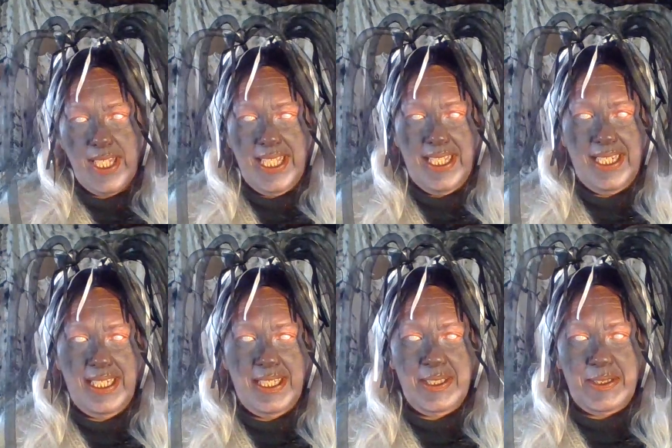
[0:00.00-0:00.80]

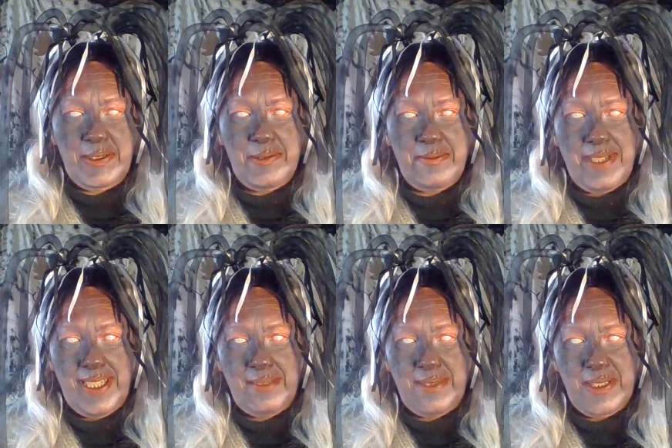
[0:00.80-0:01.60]
Hello,
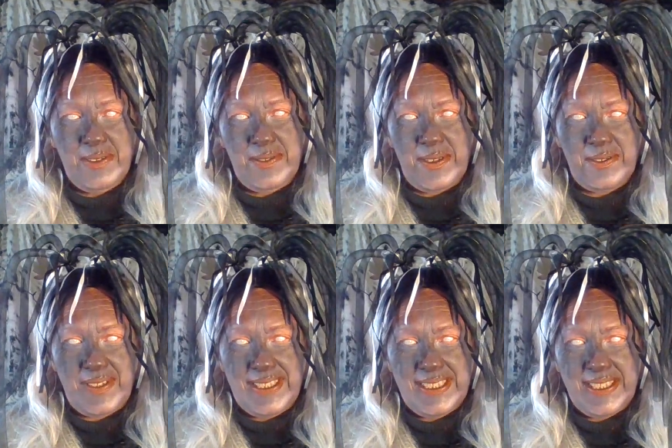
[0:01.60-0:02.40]
my beautiful
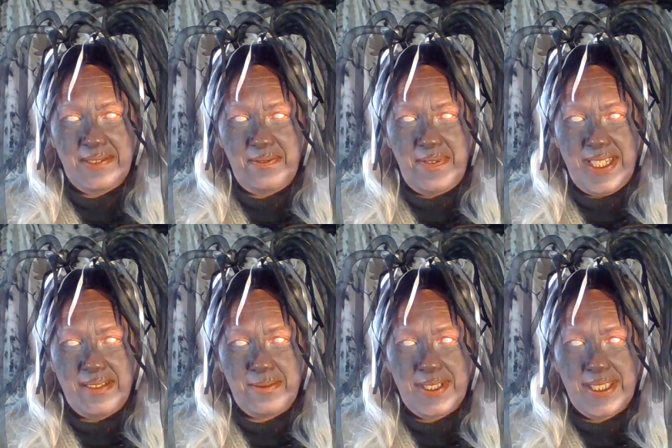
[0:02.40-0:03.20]
friends and
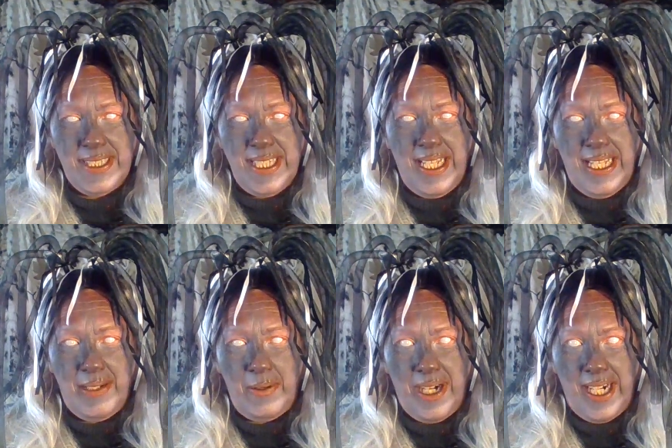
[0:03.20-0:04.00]
family.
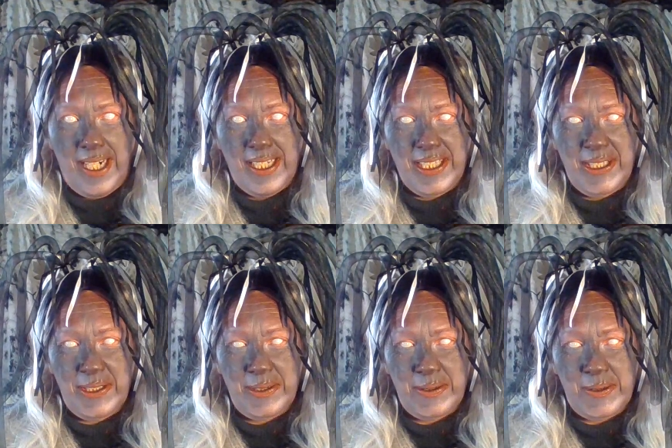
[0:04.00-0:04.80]
How are
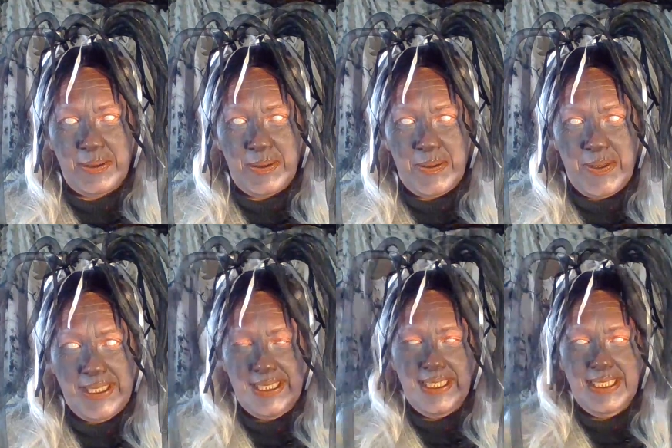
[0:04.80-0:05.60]
you?
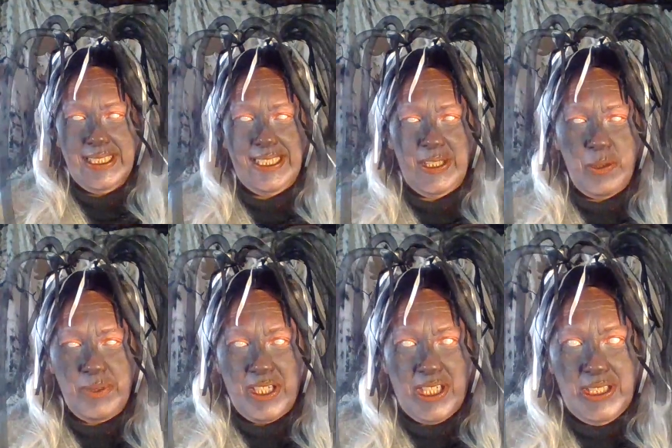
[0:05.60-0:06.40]
I
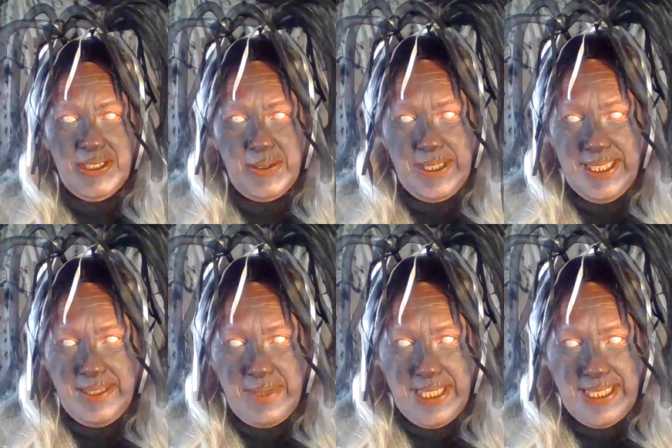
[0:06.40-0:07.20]
hope you're all doing
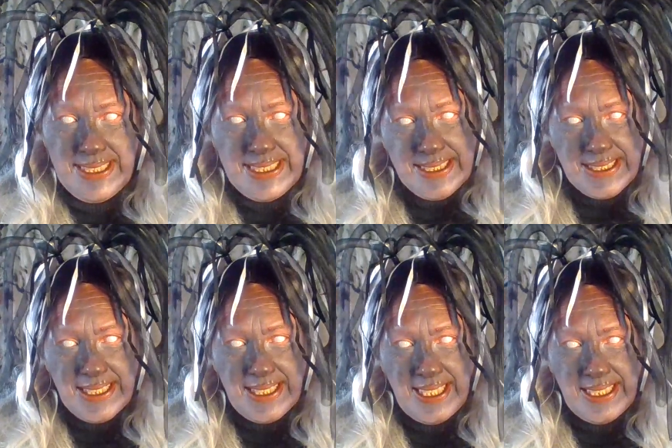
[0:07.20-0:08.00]
amazing
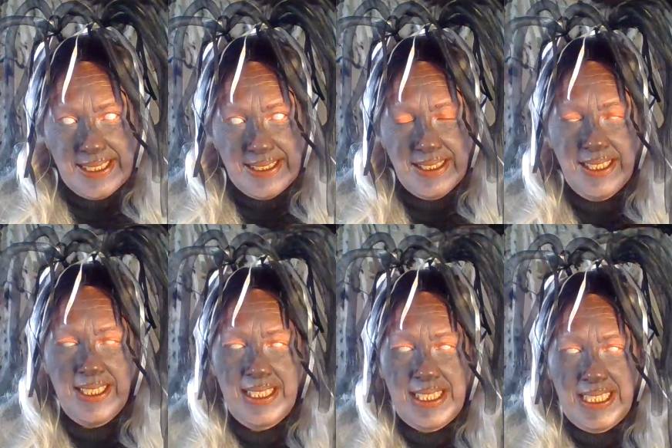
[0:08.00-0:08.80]
today.
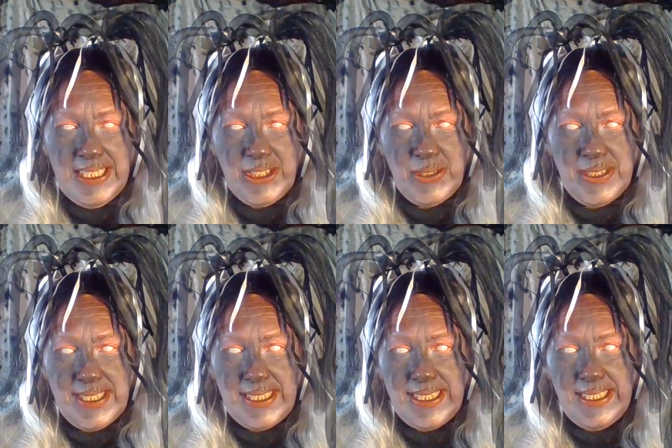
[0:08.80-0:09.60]
As you can
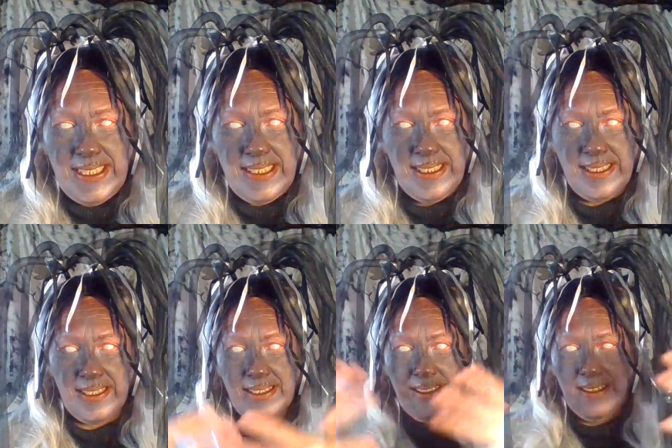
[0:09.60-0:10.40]

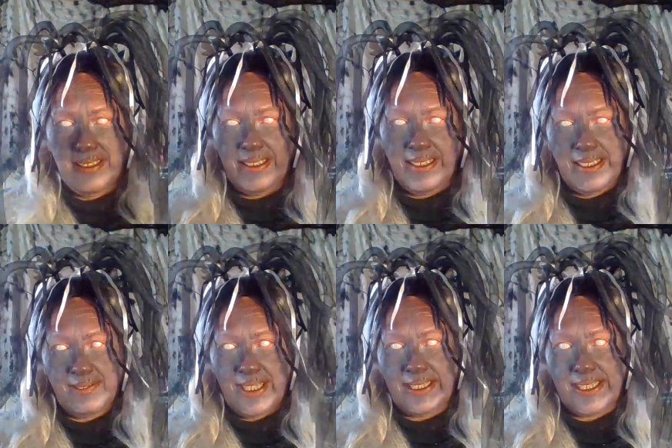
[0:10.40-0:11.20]
see,
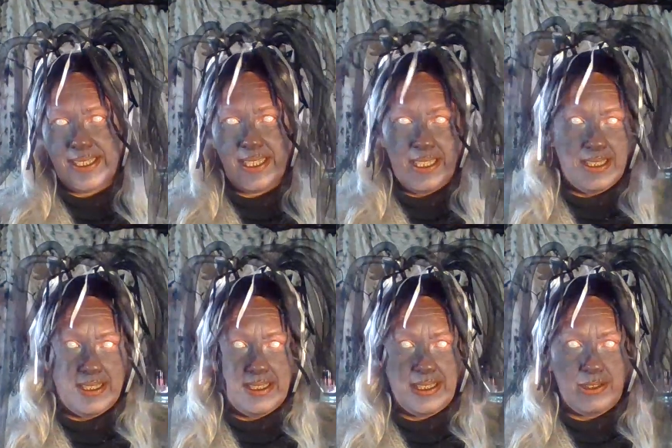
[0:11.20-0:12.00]
I've got this
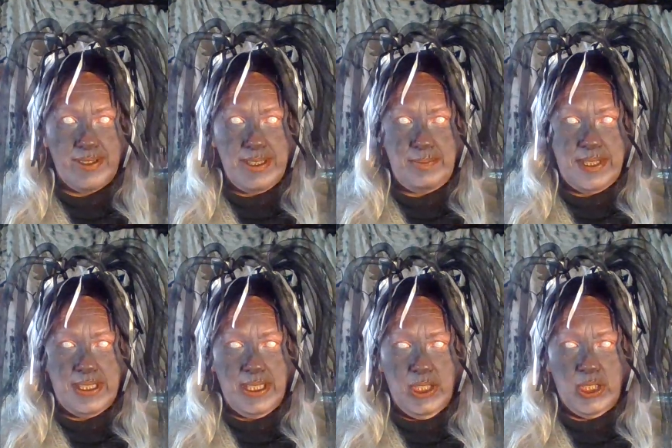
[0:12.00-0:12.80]

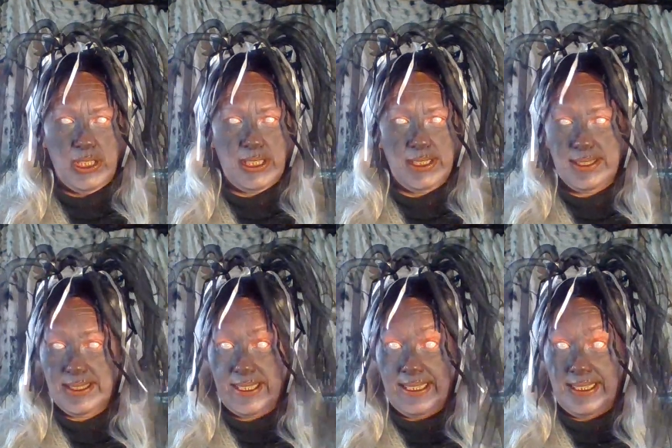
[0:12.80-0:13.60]
creepy look
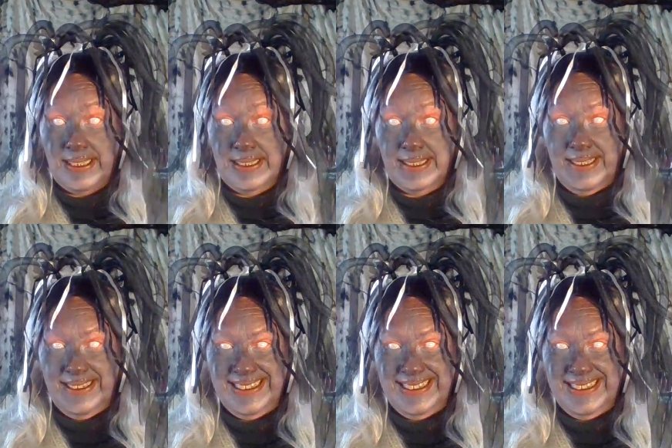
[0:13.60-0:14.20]
today.